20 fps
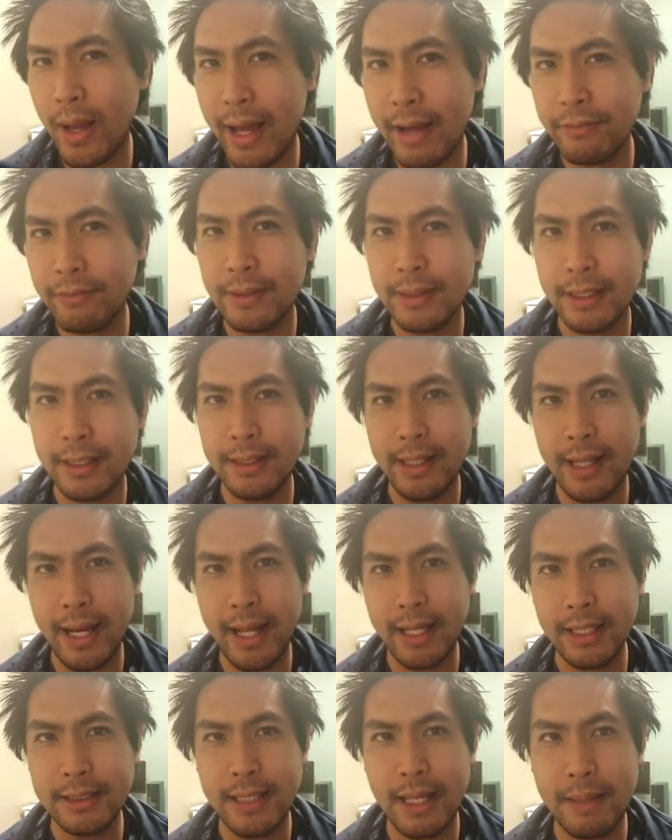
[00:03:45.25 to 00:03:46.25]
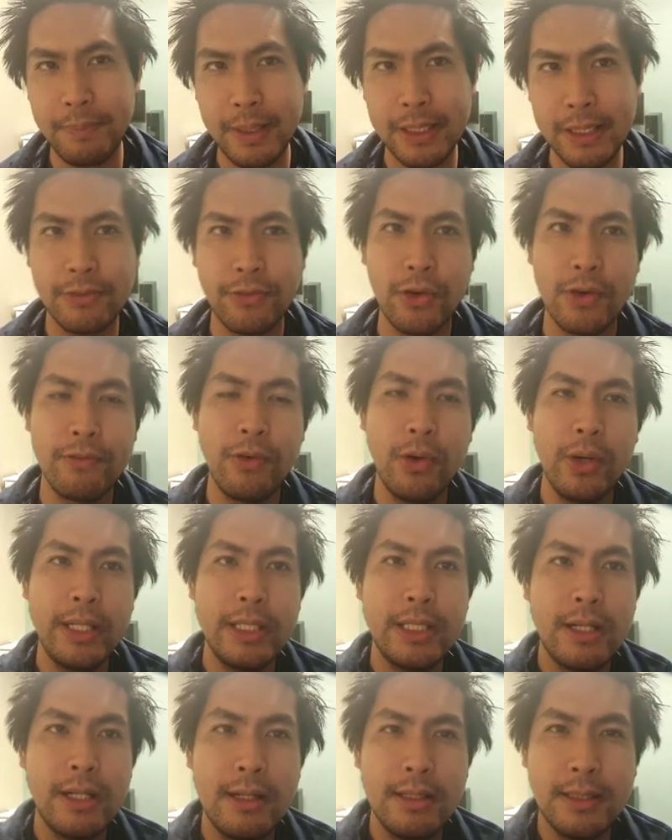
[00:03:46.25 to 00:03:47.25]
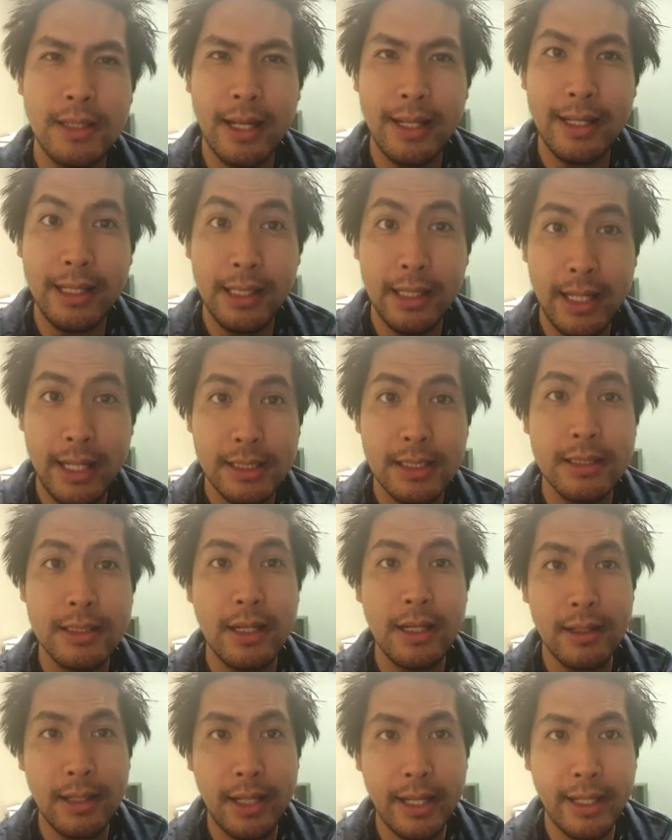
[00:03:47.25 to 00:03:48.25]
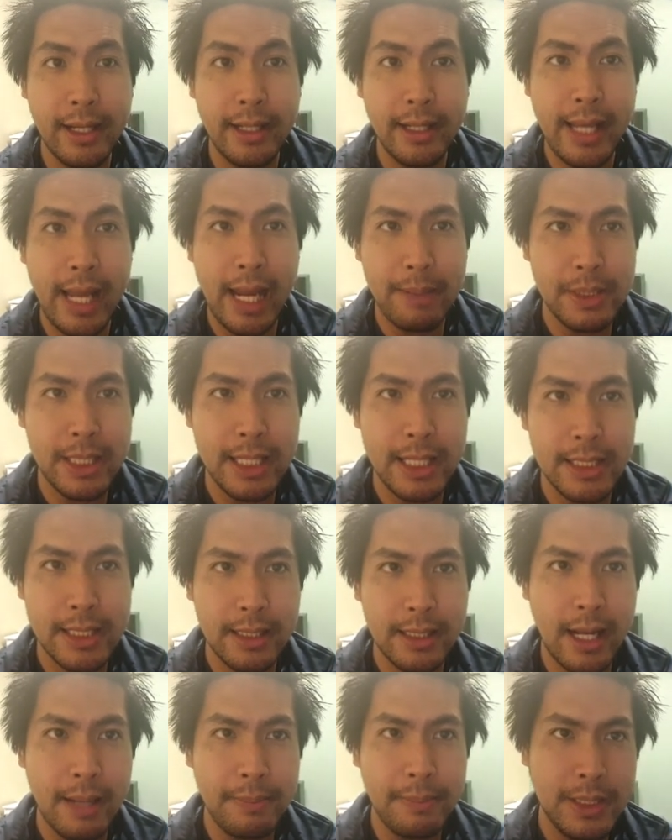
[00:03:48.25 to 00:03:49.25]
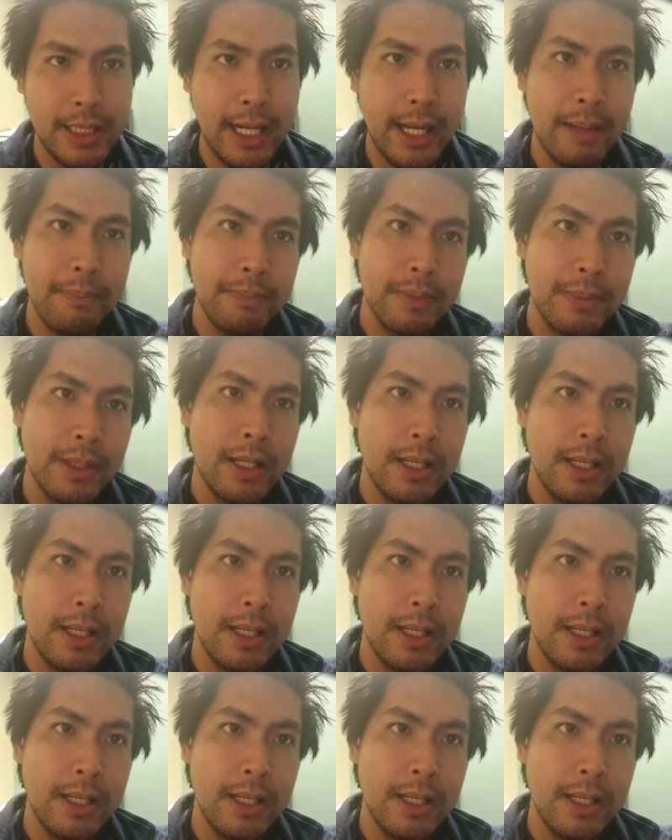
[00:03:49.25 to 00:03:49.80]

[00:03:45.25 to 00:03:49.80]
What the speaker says: after the 10x epics for void shards unless they're like a game-changing type champ.